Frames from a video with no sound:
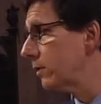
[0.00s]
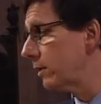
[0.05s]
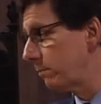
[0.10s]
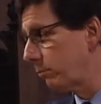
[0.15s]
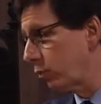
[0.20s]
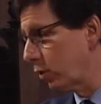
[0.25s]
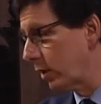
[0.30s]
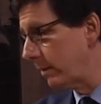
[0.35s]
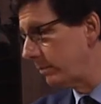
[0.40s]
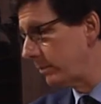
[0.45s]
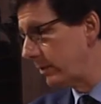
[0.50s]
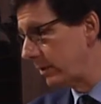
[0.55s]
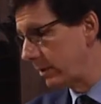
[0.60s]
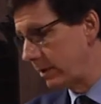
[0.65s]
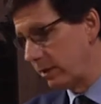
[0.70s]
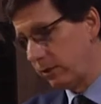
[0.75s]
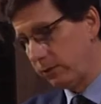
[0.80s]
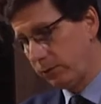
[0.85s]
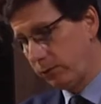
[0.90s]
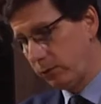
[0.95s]
and it prompted
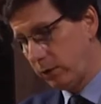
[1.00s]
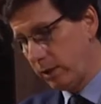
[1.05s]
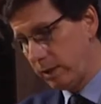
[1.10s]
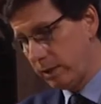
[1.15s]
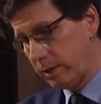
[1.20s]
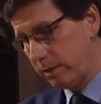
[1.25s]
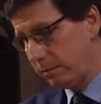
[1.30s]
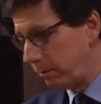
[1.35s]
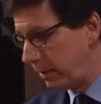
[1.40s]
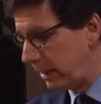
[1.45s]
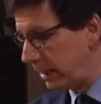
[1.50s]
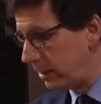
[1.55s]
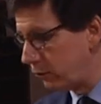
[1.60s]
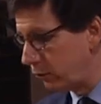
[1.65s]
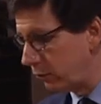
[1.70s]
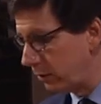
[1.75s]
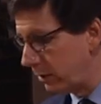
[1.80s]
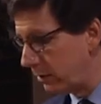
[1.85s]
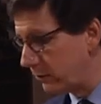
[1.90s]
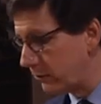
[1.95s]
his friend and
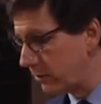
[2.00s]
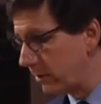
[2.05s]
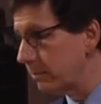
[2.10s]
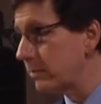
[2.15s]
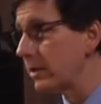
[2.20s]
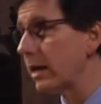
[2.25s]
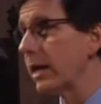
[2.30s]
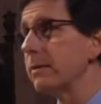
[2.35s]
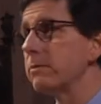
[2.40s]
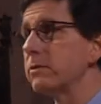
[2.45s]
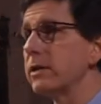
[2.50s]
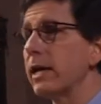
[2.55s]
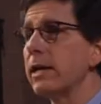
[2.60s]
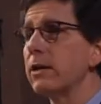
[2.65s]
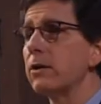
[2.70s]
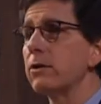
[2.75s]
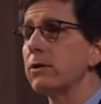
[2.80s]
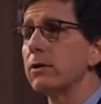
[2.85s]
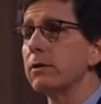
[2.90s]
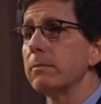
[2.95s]
patron and sometimes
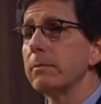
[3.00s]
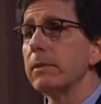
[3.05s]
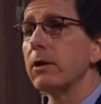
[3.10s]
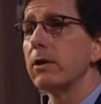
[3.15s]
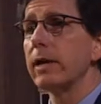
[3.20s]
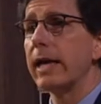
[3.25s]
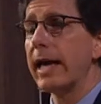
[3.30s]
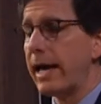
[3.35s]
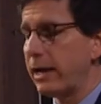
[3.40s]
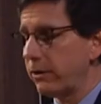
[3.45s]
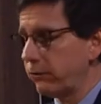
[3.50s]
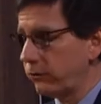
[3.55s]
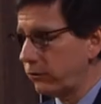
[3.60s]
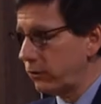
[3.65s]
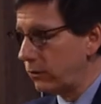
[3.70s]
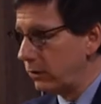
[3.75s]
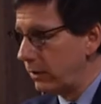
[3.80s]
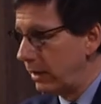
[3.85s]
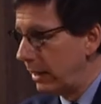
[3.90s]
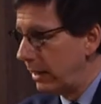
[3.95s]
editor, Mary
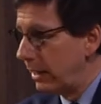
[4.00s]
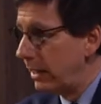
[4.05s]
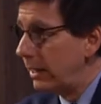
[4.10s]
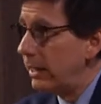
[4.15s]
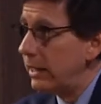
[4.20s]
Haskell,